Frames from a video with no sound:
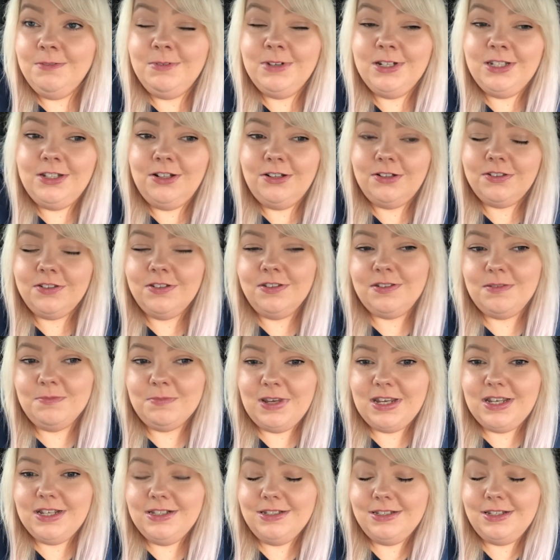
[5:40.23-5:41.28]
my doctor's
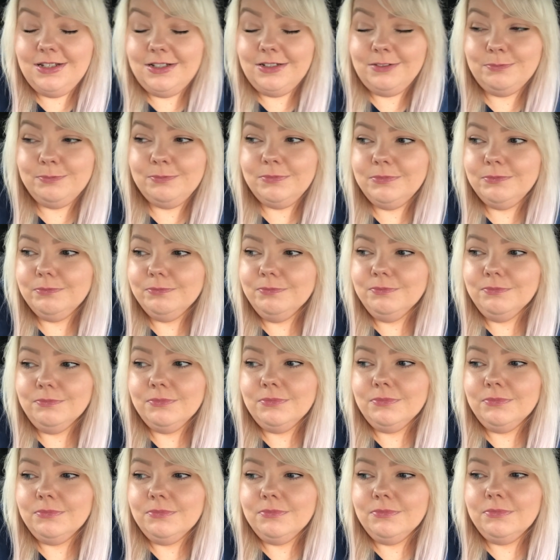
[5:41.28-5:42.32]
amazing.
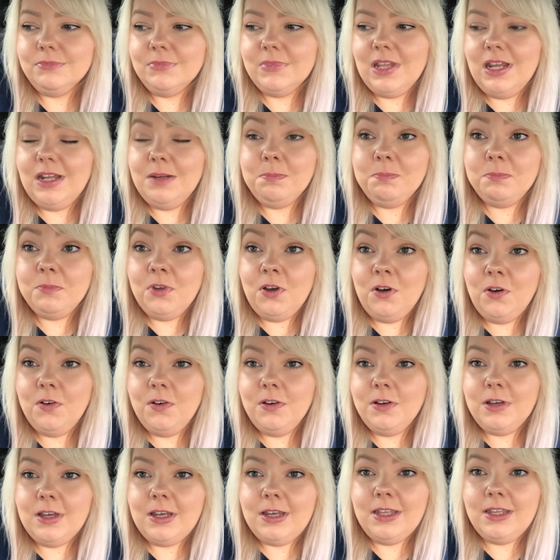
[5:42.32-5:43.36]
I'd
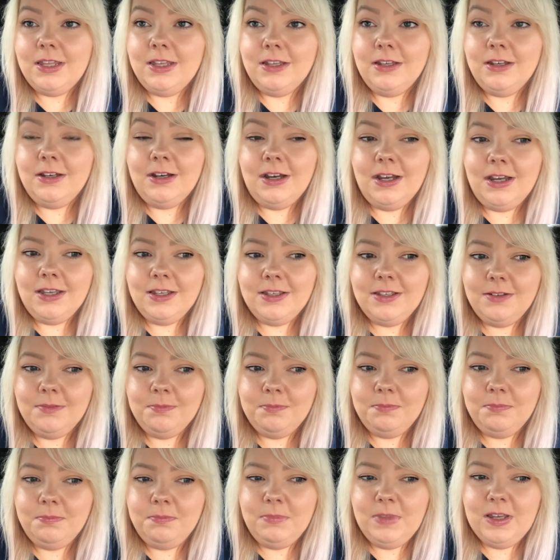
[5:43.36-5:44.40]
totally like
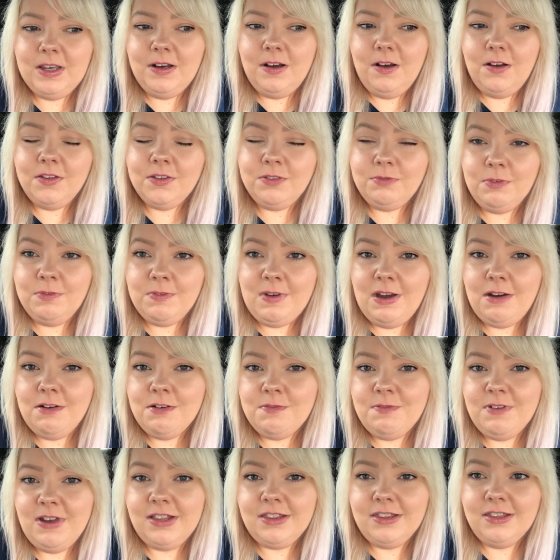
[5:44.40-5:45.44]
be lost without
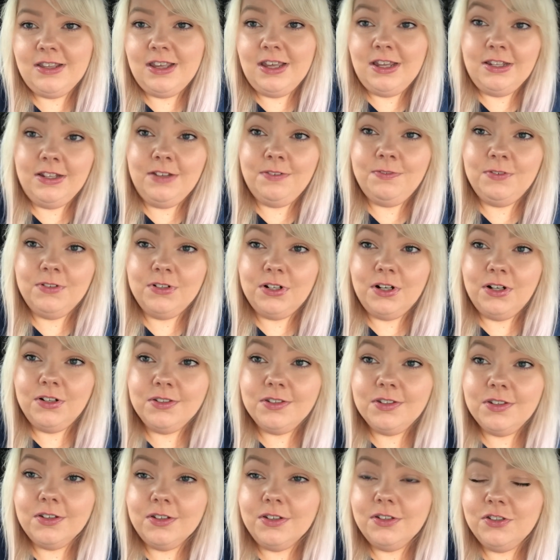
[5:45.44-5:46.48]
her to get a different
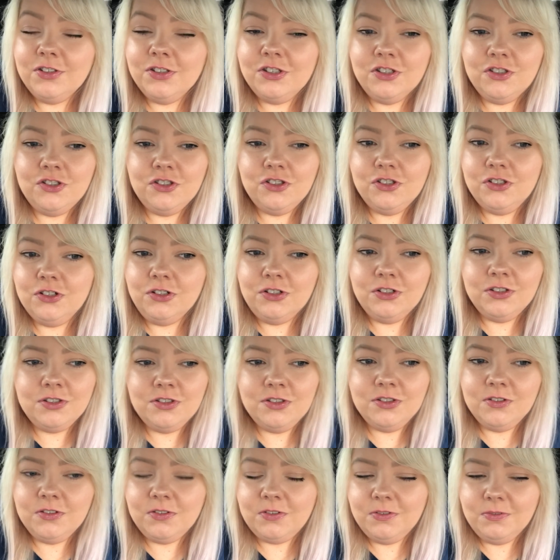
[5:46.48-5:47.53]
doctor. She's
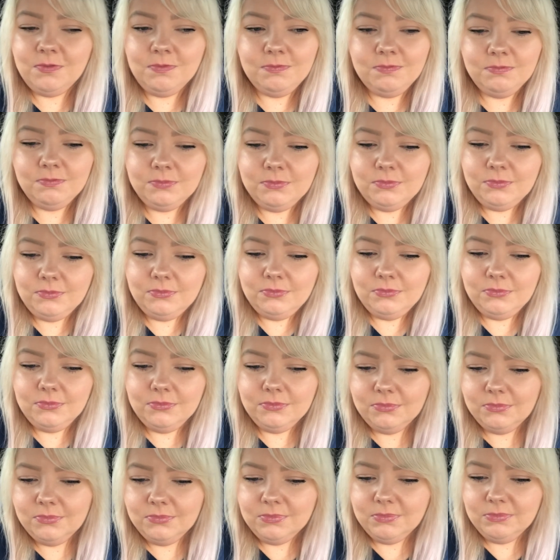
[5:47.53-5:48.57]
just,
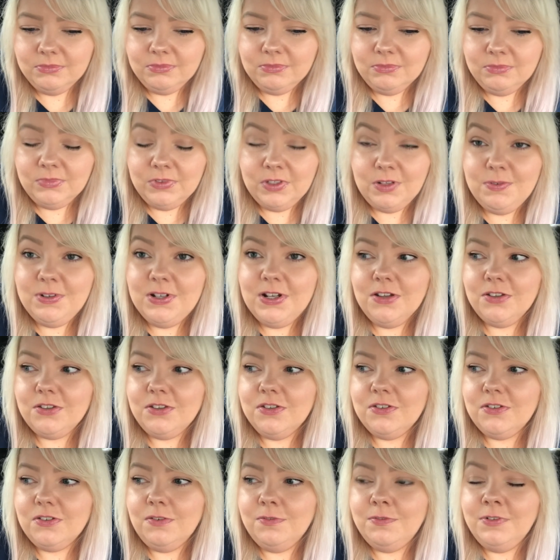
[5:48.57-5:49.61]
the other
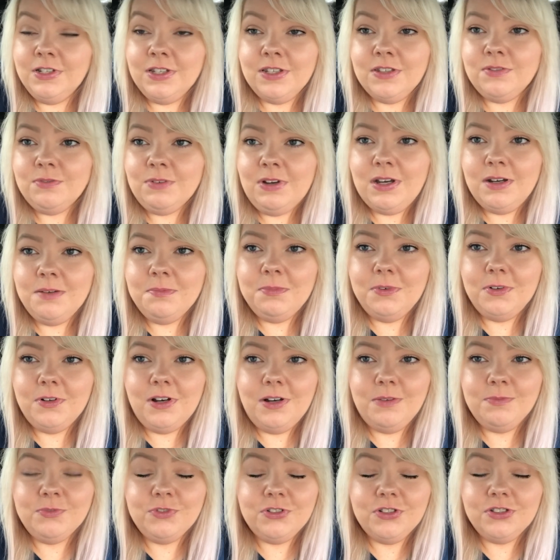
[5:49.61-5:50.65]
doctor's lovely as well, but
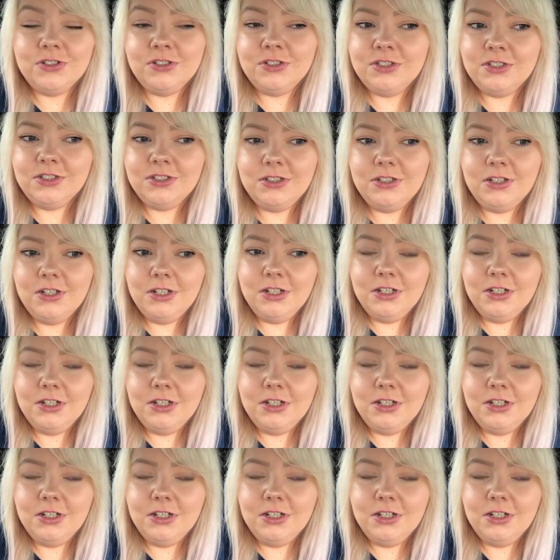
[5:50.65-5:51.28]
I'm just,